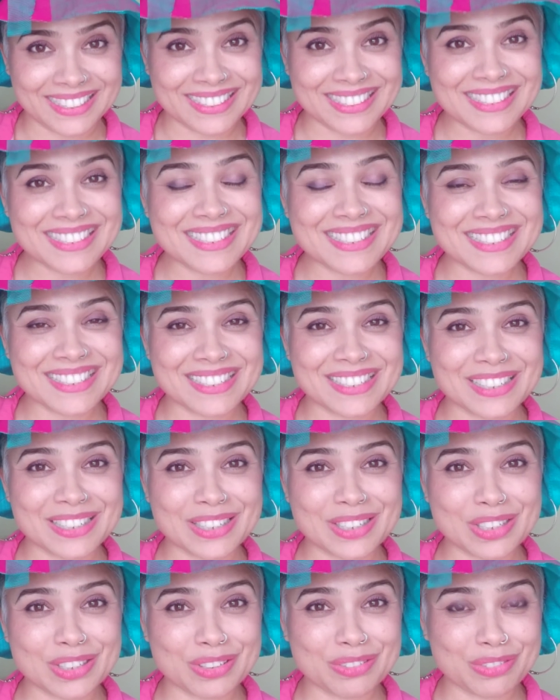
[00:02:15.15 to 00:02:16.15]
adult
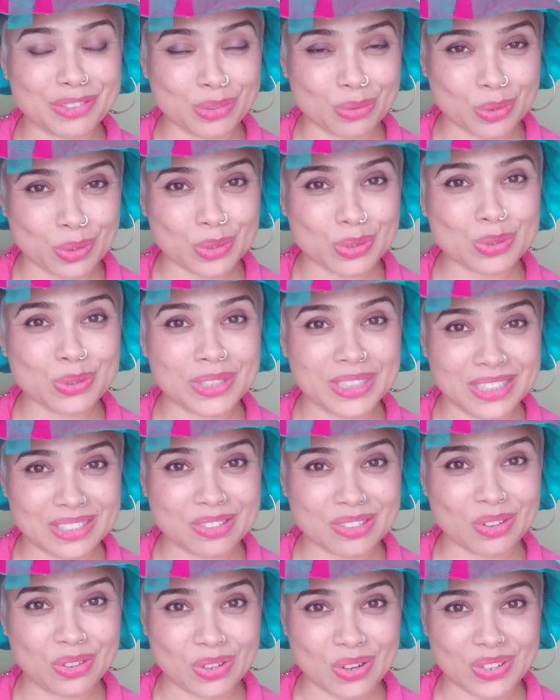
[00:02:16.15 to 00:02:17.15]
uh, if you want to eat
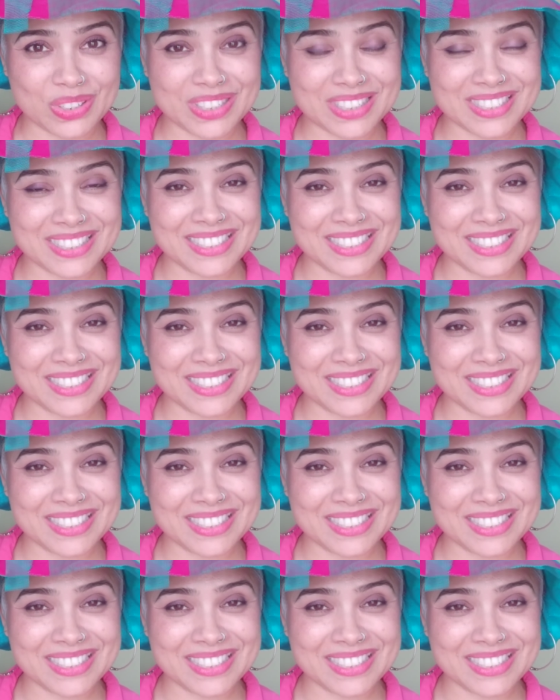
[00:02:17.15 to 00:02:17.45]
or not.